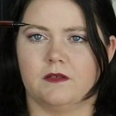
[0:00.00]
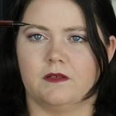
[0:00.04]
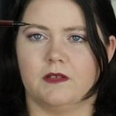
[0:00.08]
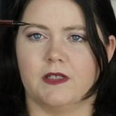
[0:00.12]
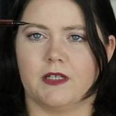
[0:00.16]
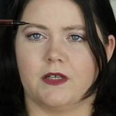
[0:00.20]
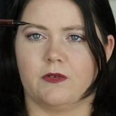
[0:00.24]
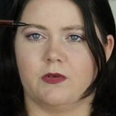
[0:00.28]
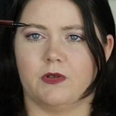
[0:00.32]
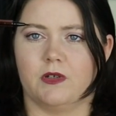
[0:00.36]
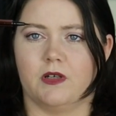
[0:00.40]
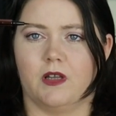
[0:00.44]

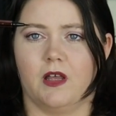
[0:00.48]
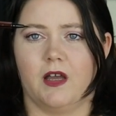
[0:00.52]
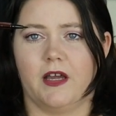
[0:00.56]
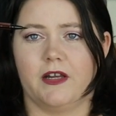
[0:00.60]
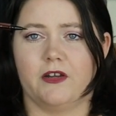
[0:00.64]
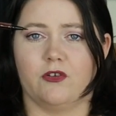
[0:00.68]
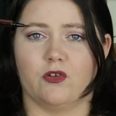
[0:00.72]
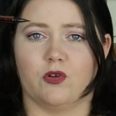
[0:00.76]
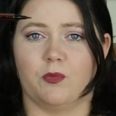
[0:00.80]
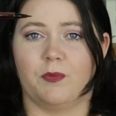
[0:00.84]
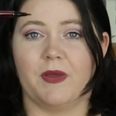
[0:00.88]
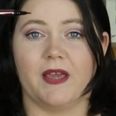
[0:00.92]
liquid
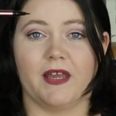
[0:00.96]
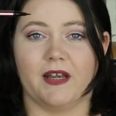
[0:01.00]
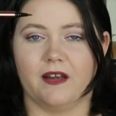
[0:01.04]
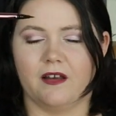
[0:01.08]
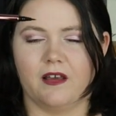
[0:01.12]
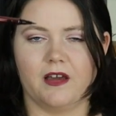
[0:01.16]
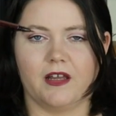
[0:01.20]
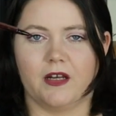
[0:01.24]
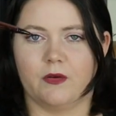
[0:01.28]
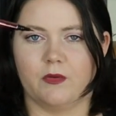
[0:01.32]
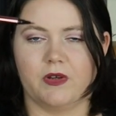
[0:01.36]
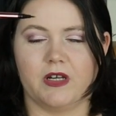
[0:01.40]
liner or pen
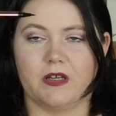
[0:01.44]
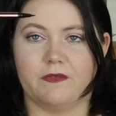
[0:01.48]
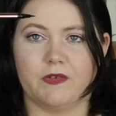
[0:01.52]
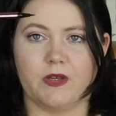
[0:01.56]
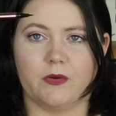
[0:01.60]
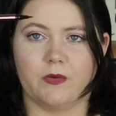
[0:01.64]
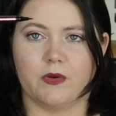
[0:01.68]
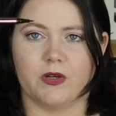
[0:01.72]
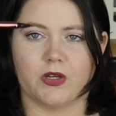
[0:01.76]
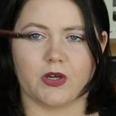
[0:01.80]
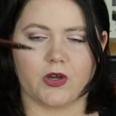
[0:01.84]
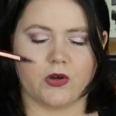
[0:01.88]
liner, whatever
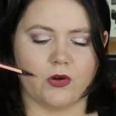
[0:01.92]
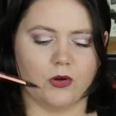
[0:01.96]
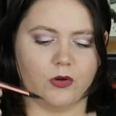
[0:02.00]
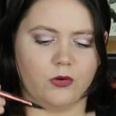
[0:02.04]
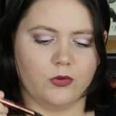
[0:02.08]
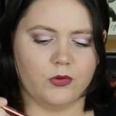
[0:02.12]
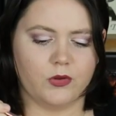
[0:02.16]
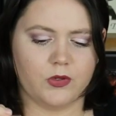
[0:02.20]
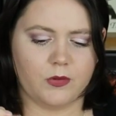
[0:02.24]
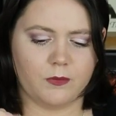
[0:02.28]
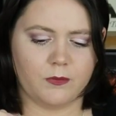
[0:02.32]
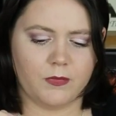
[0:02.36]
you want to
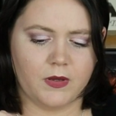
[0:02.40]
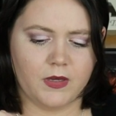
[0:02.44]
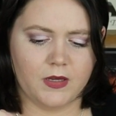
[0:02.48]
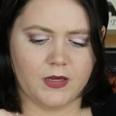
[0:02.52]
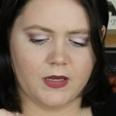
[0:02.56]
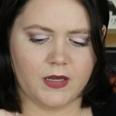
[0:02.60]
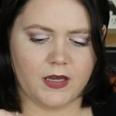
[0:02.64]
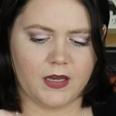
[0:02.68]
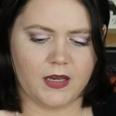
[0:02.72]
call them.